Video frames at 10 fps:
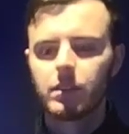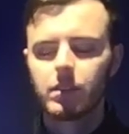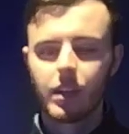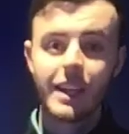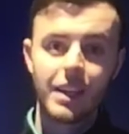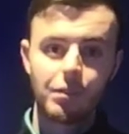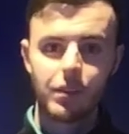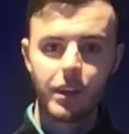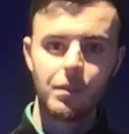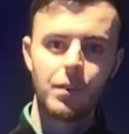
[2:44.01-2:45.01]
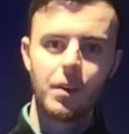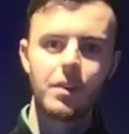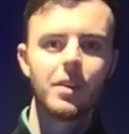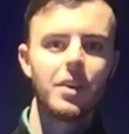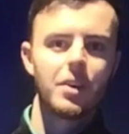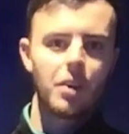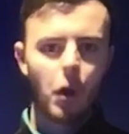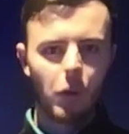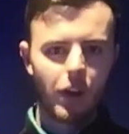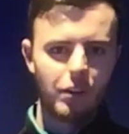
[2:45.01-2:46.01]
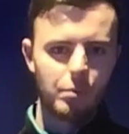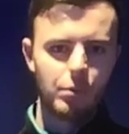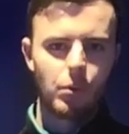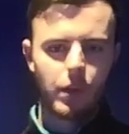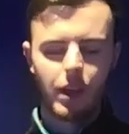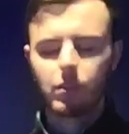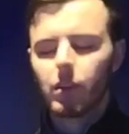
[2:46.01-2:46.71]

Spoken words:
slightly differently for your whole life before that.